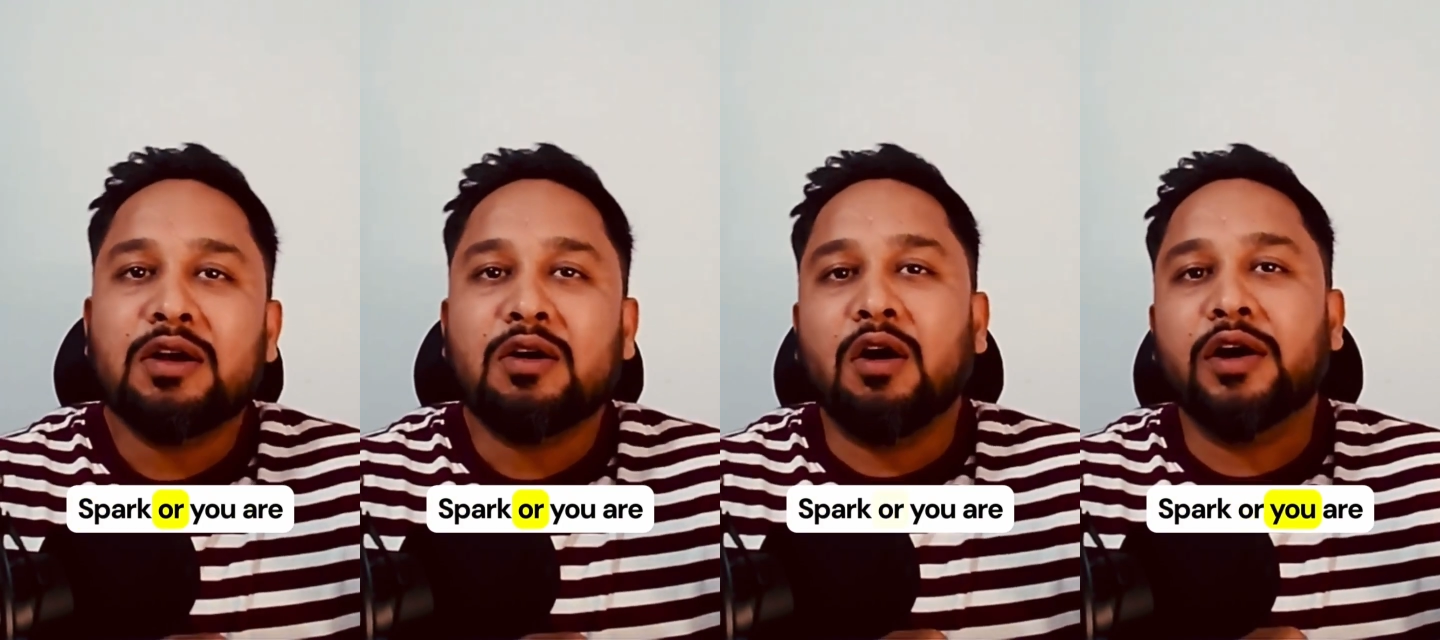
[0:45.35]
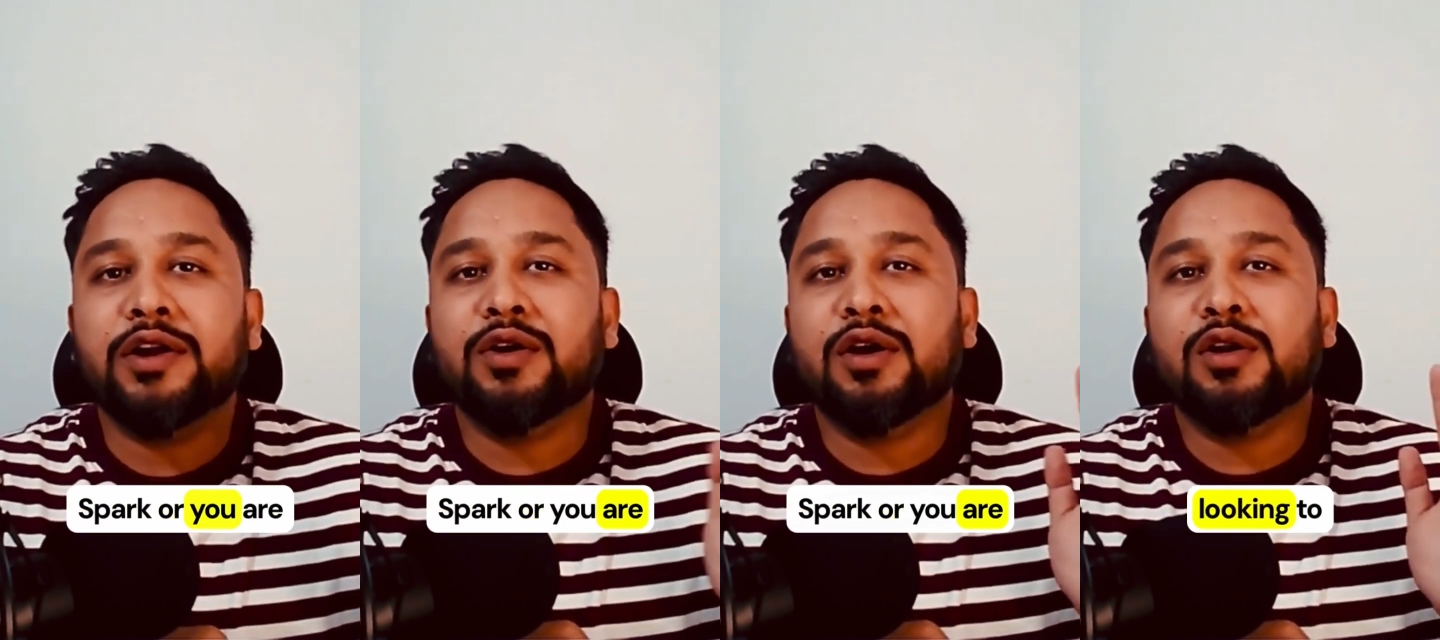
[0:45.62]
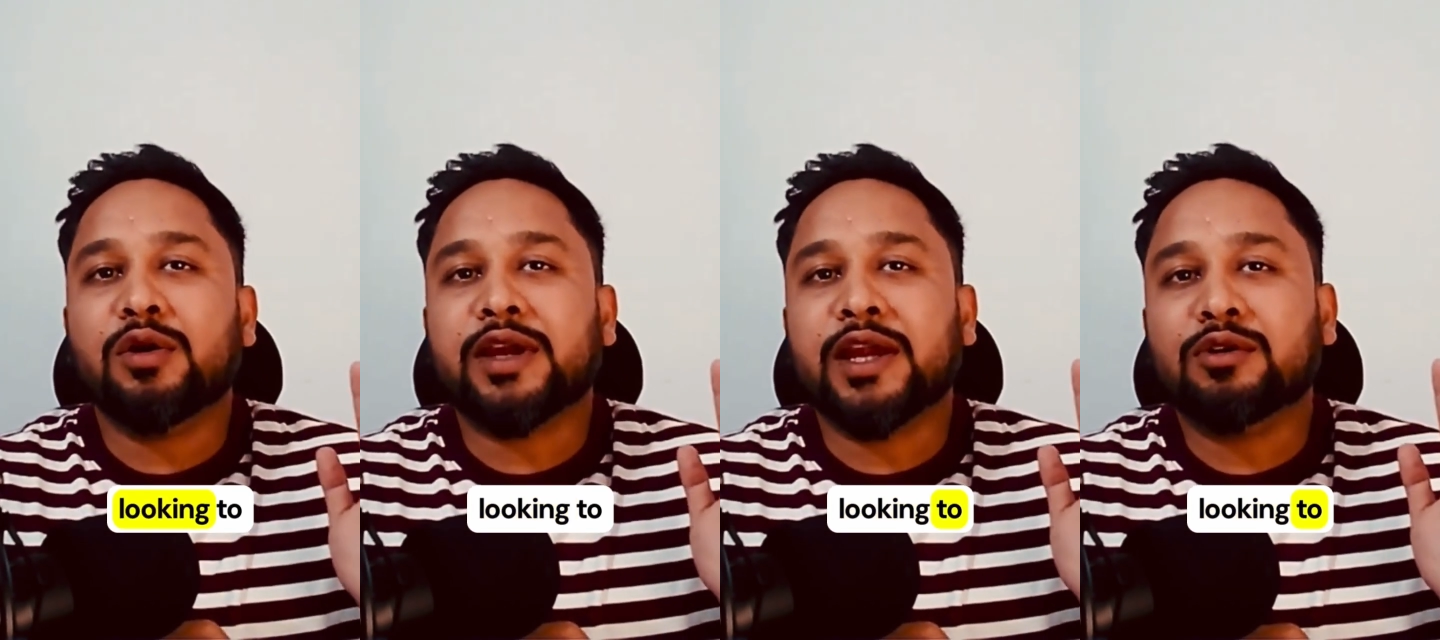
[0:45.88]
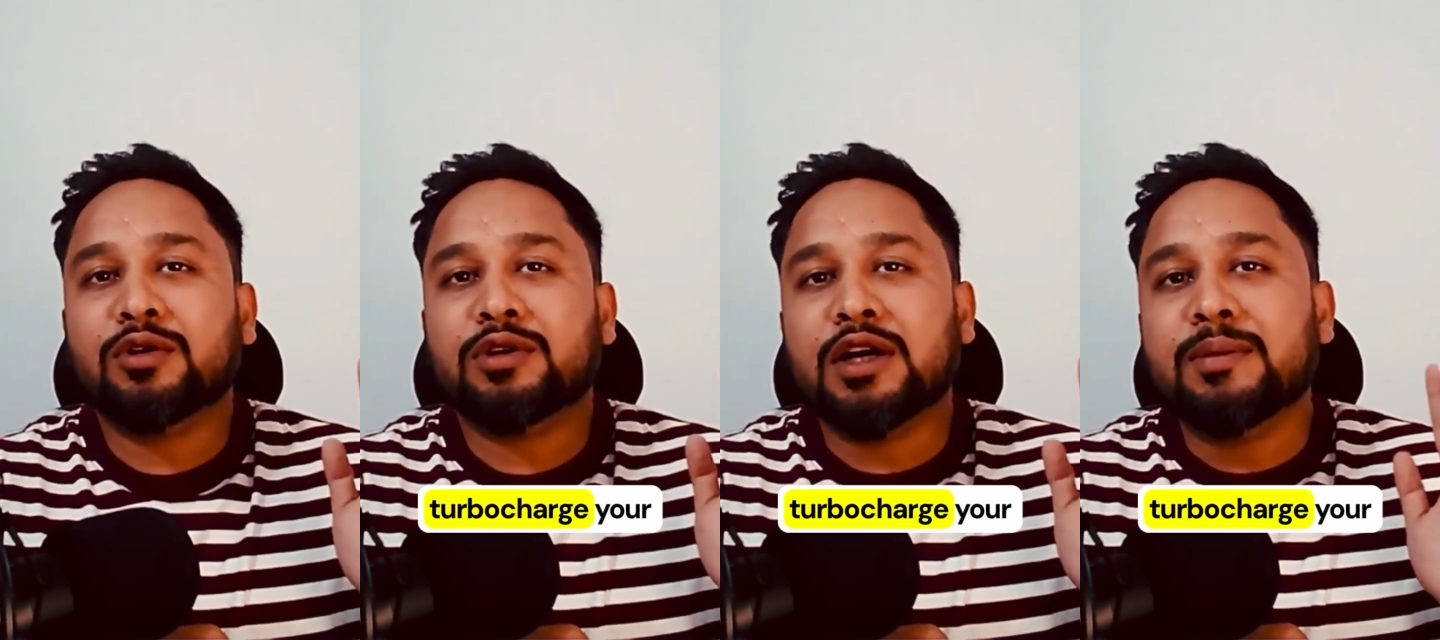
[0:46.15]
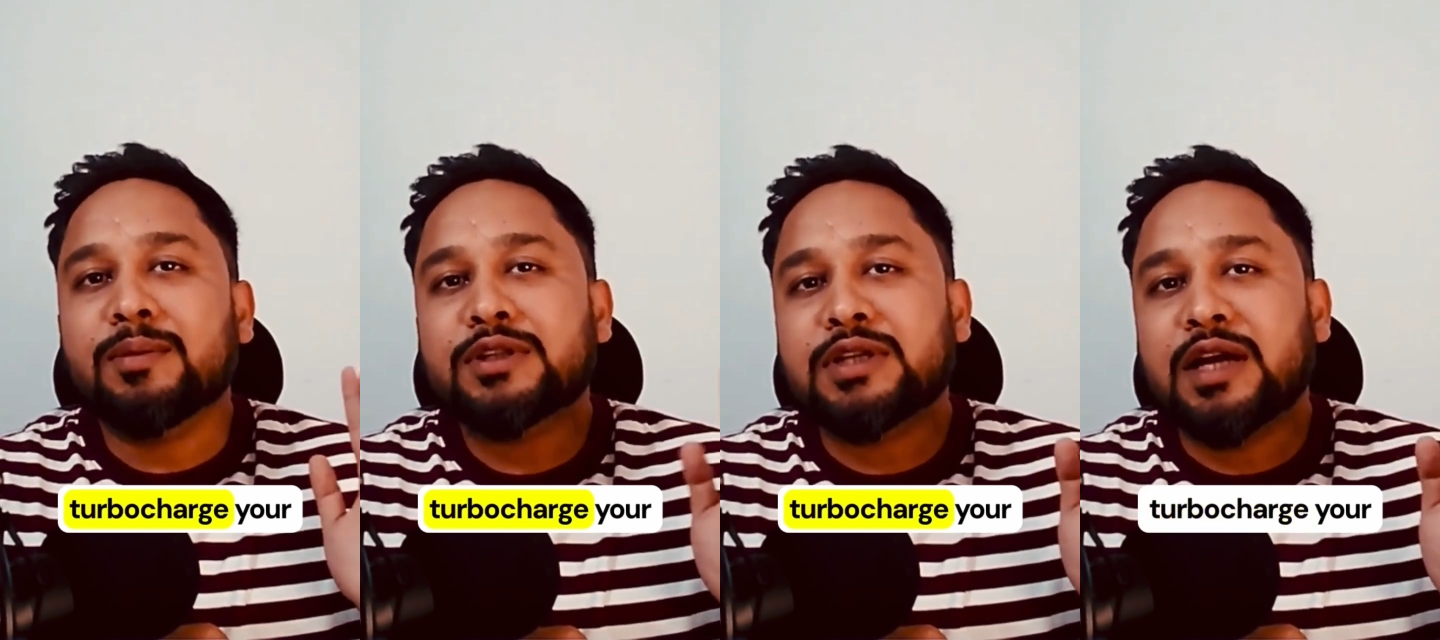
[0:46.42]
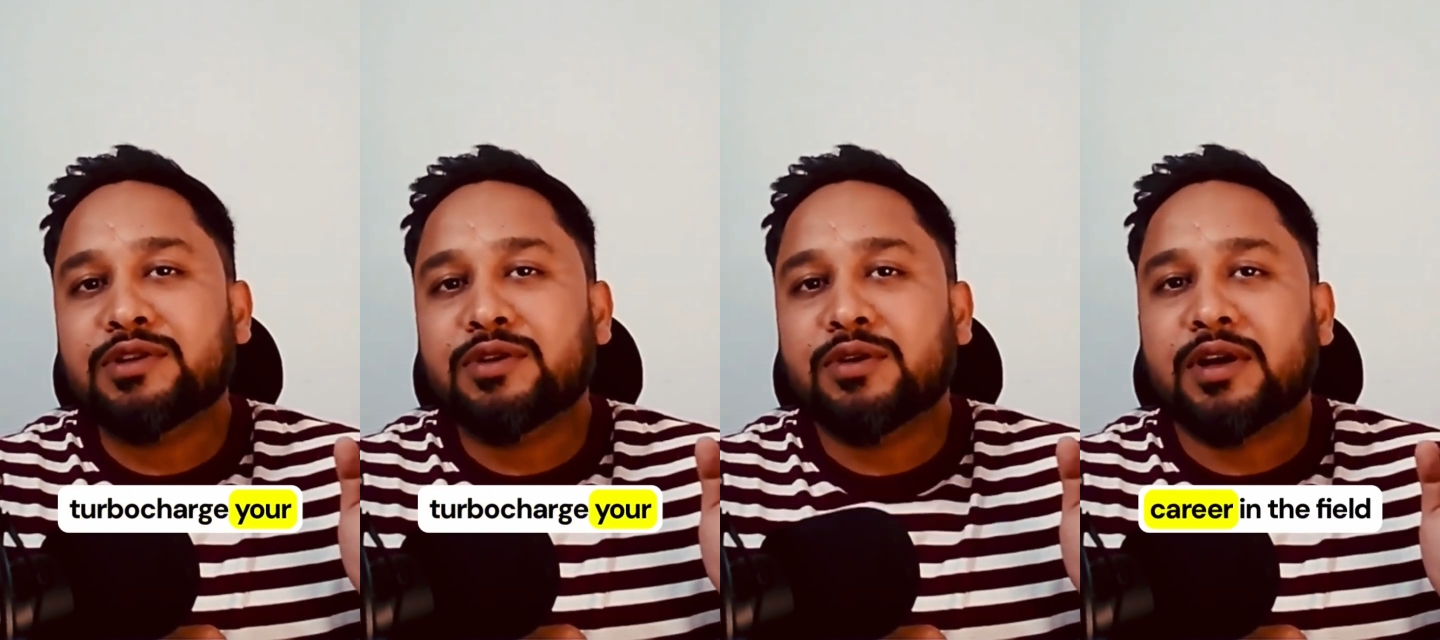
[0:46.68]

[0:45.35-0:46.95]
or you are looking to turbocharge your